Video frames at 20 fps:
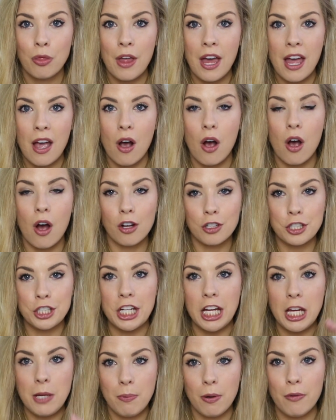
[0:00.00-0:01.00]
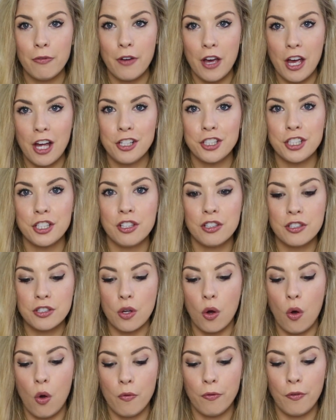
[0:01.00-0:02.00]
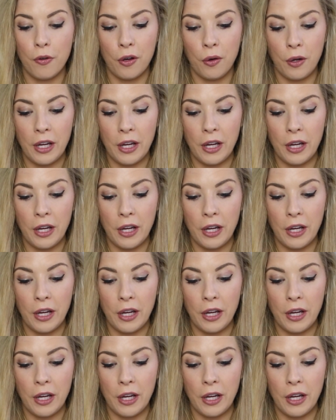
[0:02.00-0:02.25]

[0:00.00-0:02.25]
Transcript: there are cheaper versions of